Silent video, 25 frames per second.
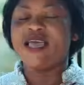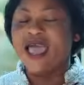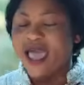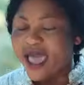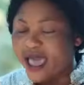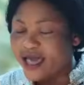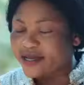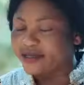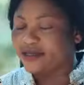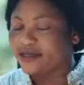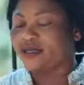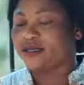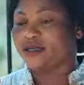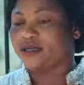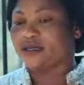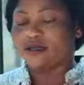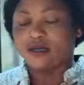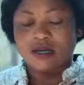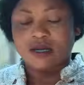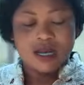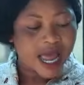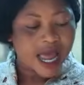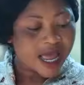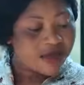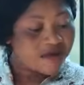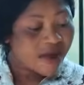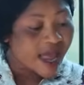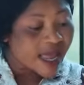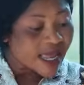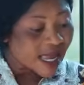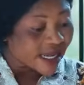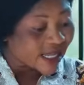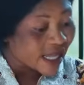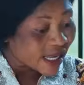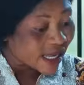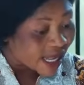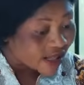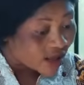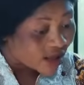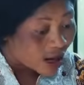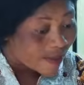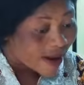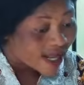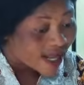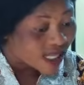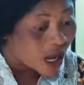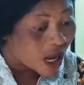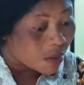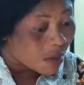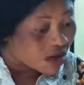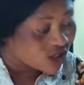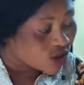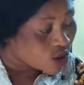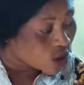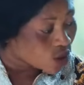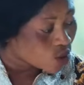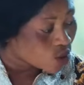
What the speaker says: Yes! And you are here. You are not about